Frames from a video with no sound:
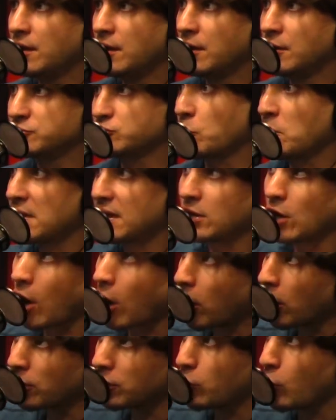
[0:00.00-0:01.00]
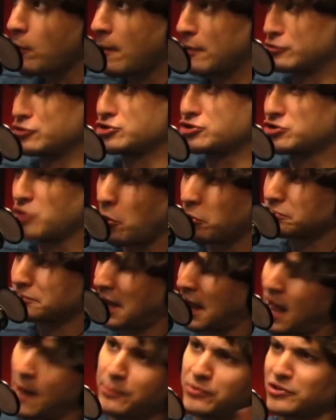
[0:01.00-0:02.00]
So we can argue about SALT
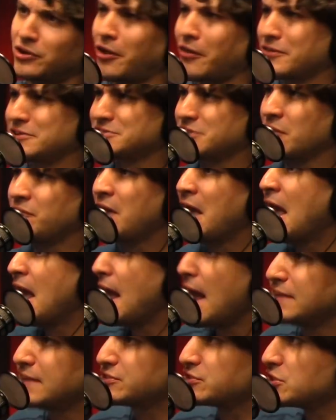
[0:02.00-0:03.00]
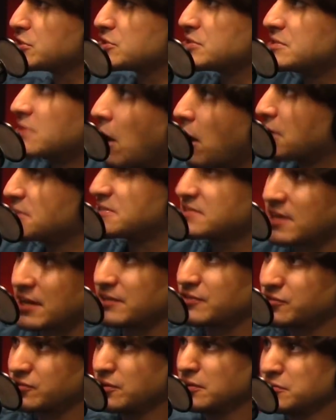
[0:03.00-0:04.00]
caps and all this stuff. It's just
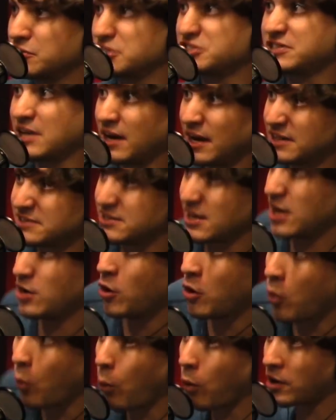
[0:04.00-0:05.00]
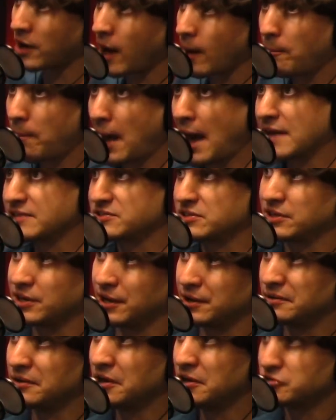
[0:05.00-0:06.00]
nonsense. The Senate said we're not passing it.